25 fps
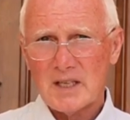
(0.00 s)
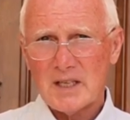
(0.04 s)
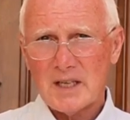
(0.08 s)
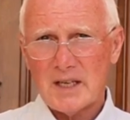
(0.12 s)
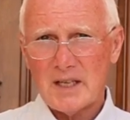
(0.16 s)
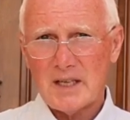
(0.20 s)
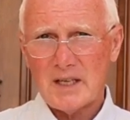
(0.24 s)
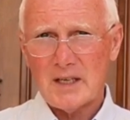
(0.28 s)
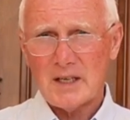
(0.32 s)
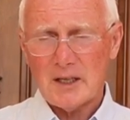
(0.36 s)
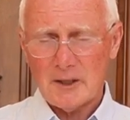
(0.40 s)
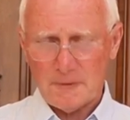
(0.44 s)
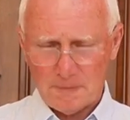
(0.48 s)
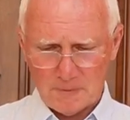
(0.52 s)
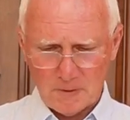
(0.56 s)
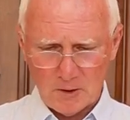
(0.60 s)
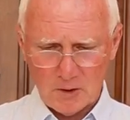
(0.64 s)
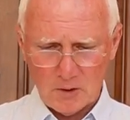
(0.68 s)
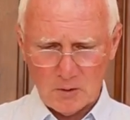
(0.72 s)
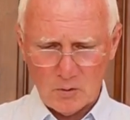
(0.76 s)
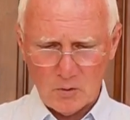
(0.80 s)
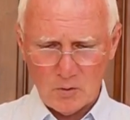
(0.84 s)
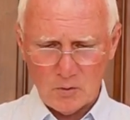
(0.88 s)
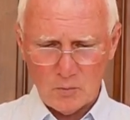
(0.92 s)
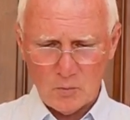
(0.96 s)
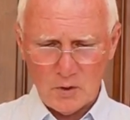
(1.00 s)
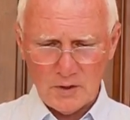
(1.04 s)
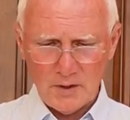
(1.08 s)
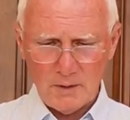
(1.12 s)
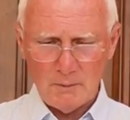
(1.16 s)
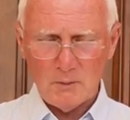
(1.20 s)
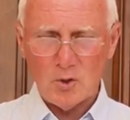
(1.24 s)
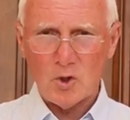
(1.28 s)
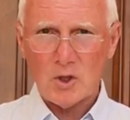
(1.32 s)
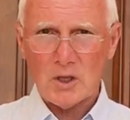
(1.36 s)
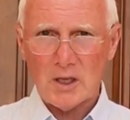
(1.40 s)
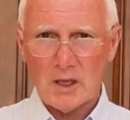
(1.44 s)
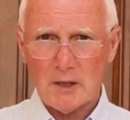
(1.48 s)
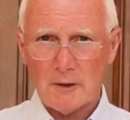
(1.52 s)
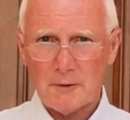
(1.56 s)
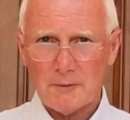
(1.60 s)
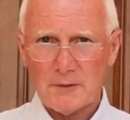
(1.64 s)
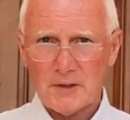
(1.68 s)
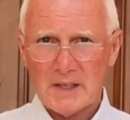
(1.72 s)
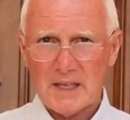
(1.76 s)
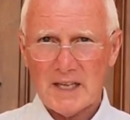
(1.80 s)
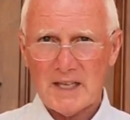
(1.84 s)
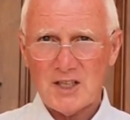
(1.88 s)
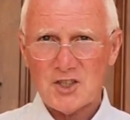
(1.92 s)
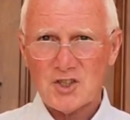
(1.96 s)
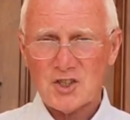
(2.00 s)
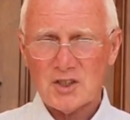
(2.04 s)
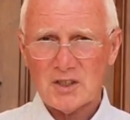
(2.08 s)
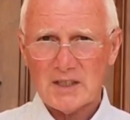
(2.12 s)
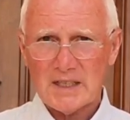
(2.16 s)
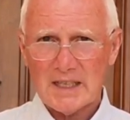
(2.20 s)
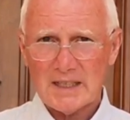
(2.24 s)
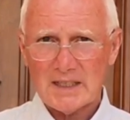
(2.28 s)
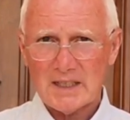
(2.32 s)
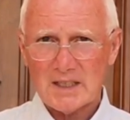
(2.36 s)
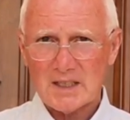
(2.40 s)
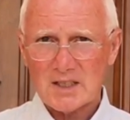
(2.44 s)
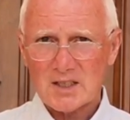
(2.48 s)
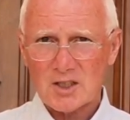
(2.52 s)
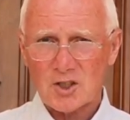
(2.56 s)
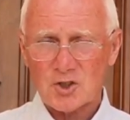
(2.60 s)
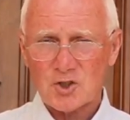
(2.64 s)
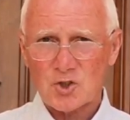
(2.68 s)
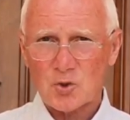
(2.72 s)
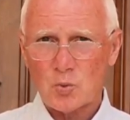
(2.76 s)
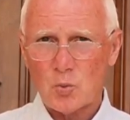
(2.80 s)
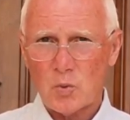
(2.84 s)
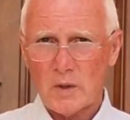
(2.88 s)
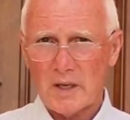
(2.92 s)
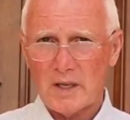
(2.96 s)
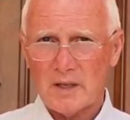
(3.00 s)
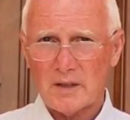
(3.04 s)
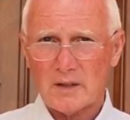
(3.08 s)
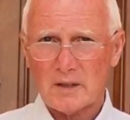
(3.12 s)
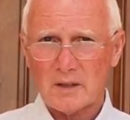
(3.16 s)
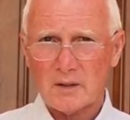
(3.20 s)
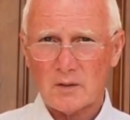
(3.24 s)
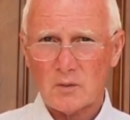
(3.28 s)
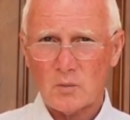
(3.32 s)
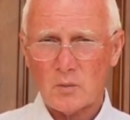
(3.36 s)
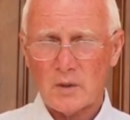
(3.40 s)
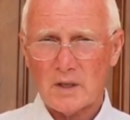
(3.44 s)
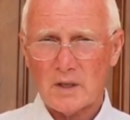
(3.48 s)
if you're wanting more clarification, get in touch with